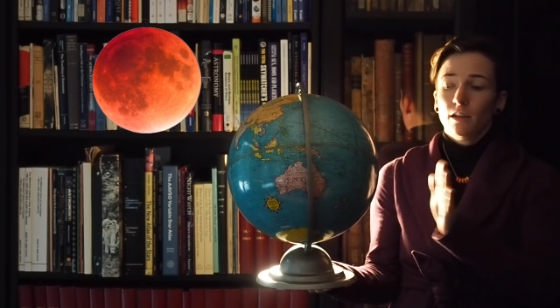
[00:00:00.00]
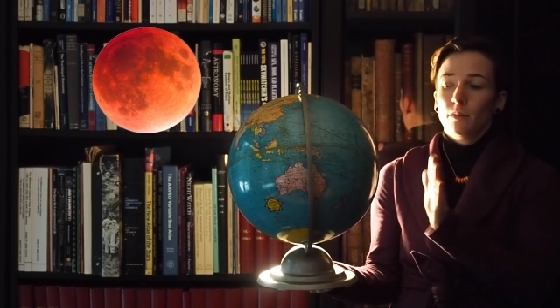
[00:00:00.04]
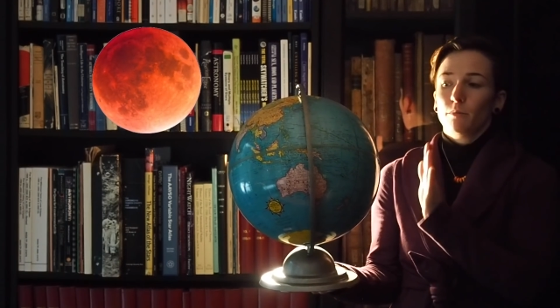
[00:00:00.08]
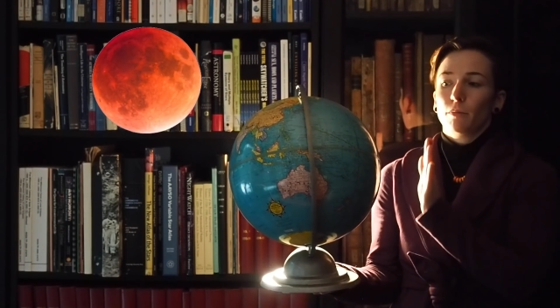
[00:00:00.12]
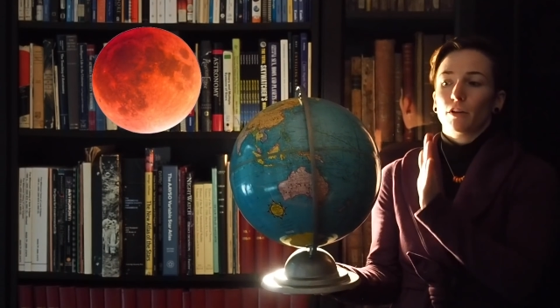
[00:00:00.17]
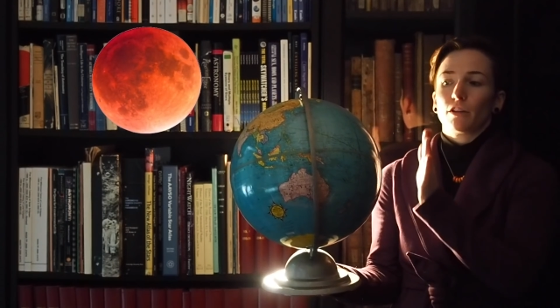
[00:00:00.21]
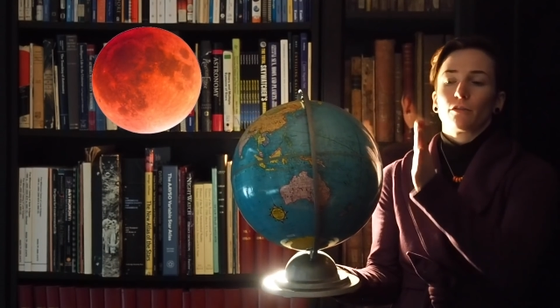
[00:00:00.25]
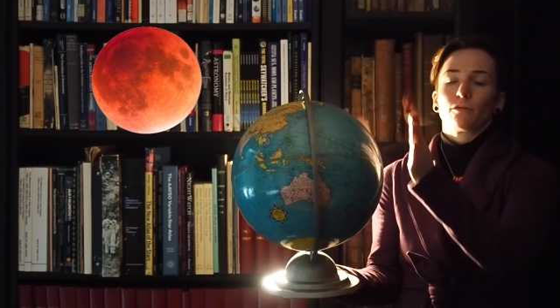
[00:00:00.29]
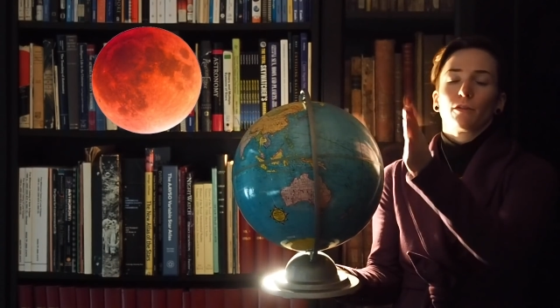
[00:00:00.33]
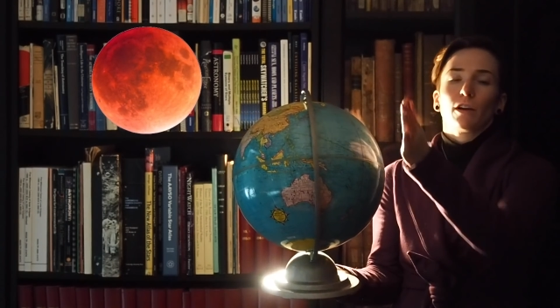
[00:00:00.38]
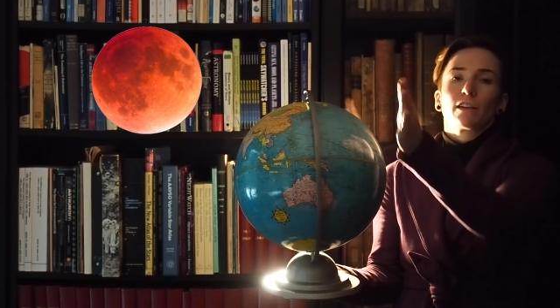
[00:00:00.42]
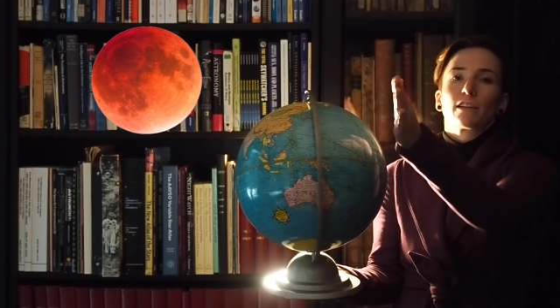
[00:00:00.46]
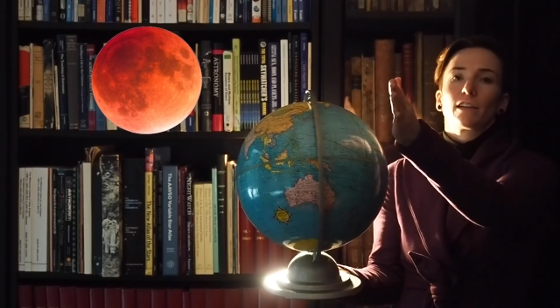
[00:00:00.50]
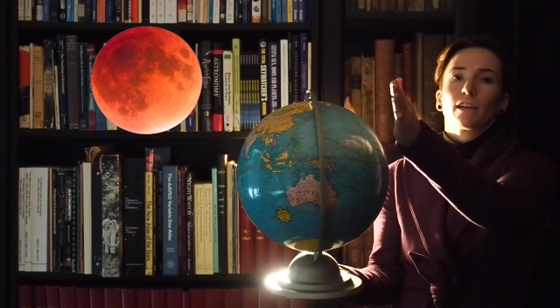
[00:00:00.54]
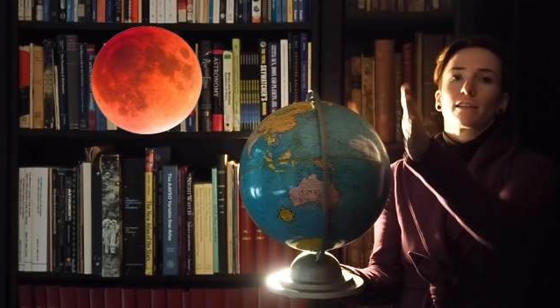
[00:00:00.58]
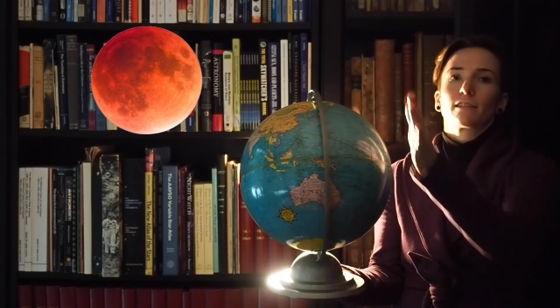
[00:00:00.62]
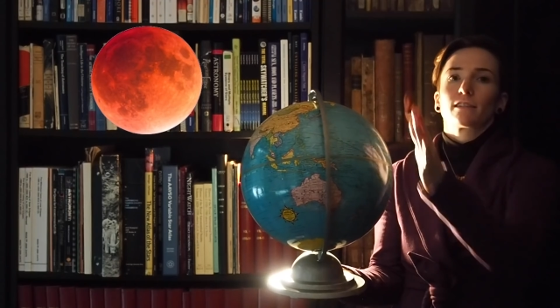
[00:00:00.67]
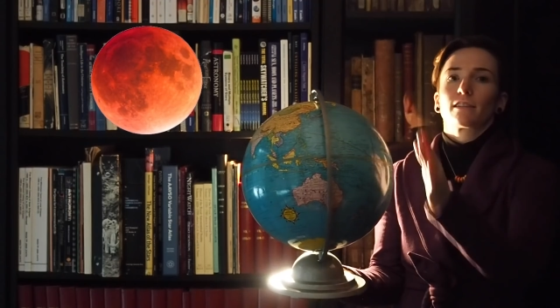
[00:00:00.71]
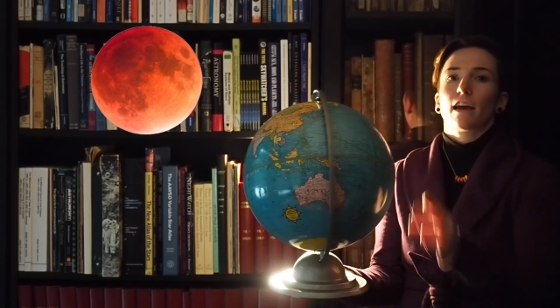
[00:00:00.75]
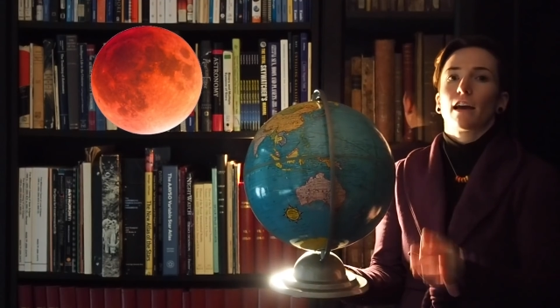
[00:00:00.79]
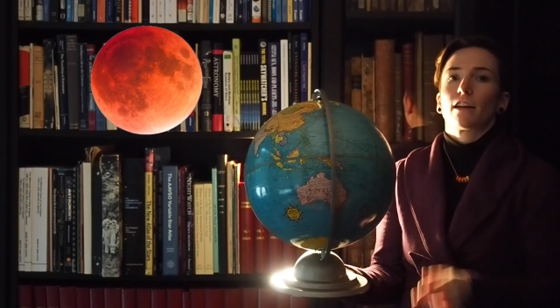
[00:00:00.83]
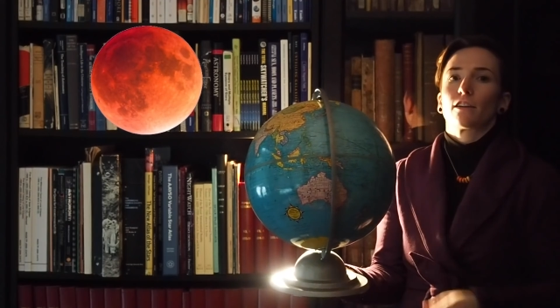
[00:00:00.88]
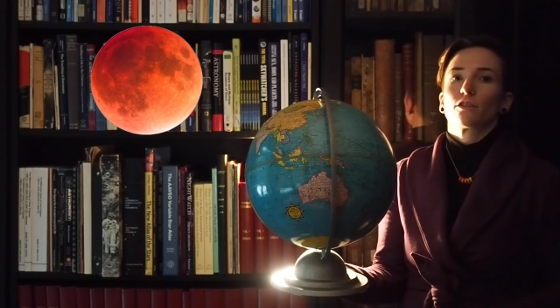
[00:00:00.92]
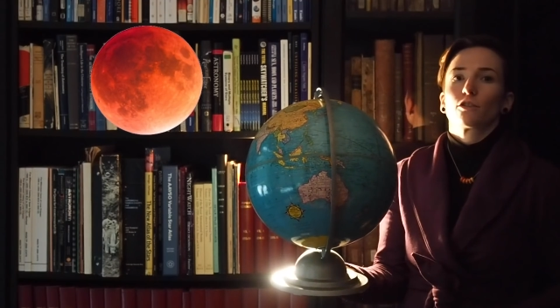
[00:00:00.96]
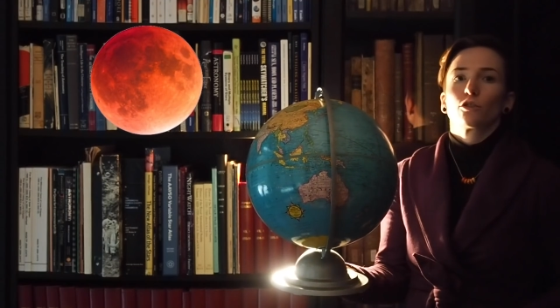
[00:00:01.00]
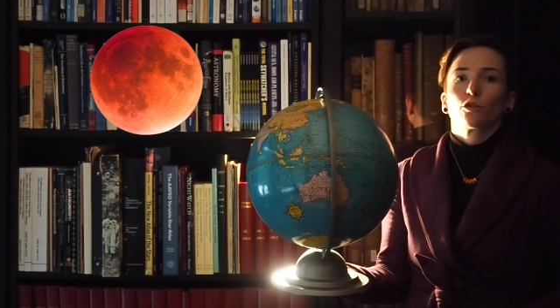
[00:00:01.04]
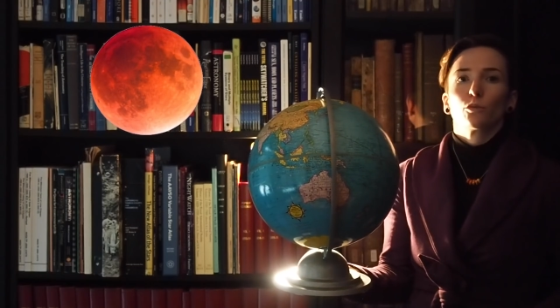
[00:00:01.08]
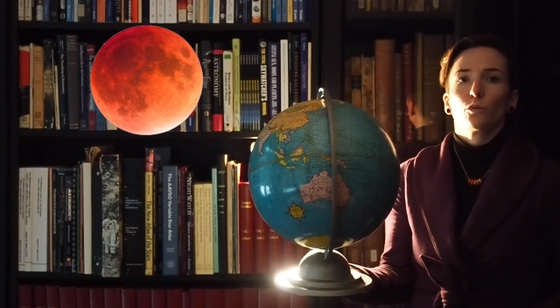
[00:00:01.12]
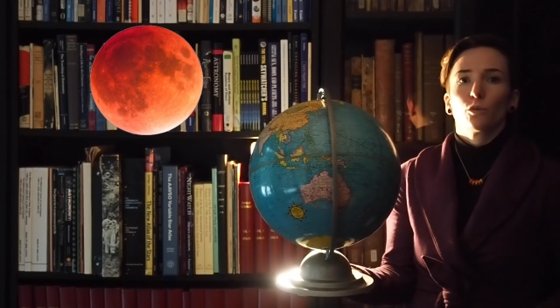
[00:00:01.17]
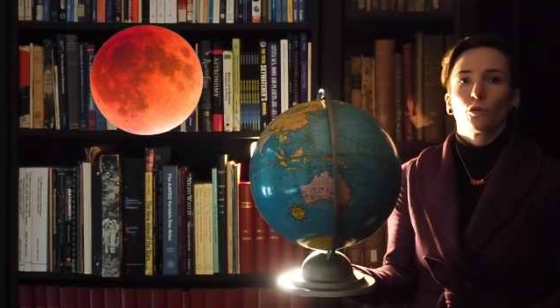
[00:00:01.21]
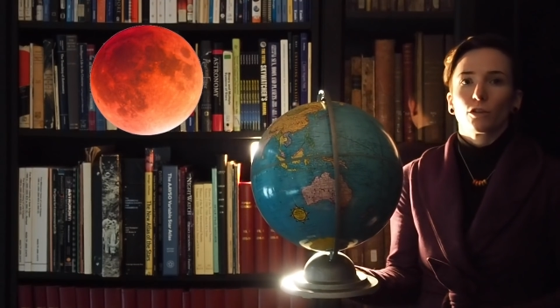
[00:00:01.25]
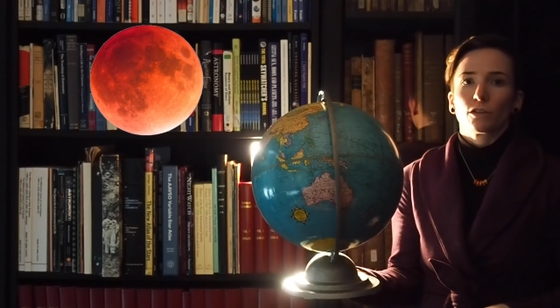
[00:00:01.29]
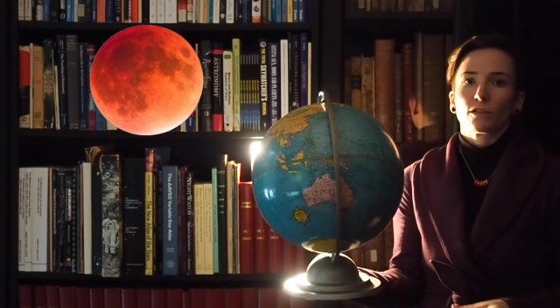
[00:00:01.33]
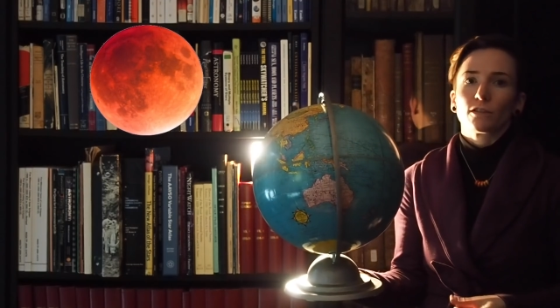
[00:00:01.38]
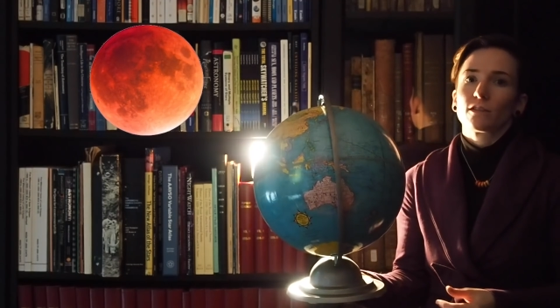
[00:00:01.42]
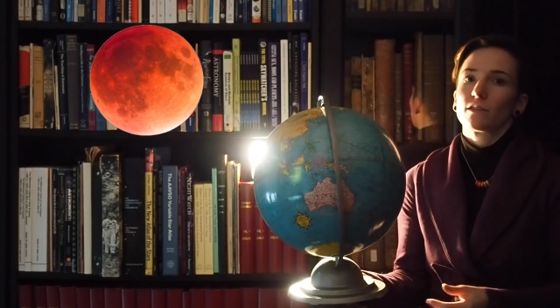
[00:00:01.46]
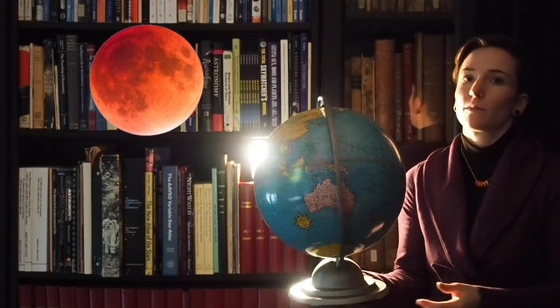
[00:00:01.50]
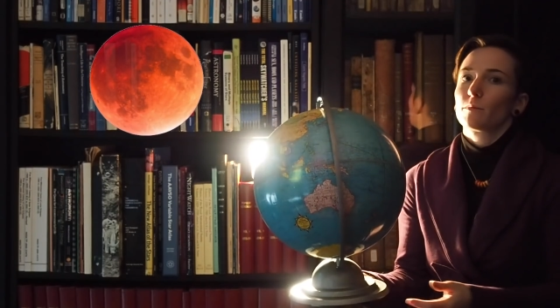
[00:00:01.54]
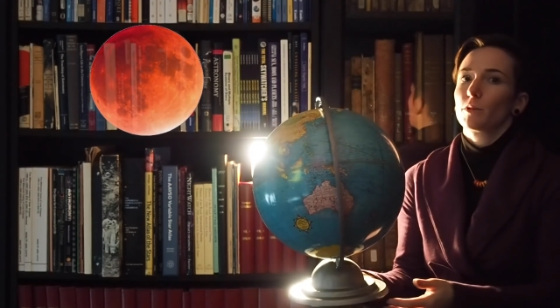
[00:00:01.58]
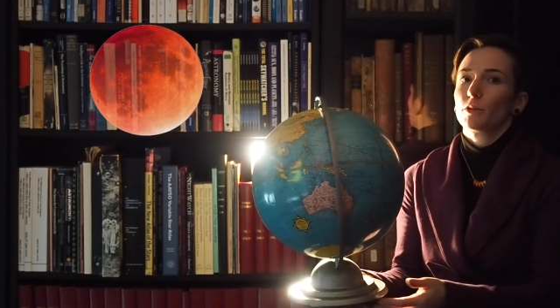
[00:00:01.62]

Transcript: but the red gets scattered towards the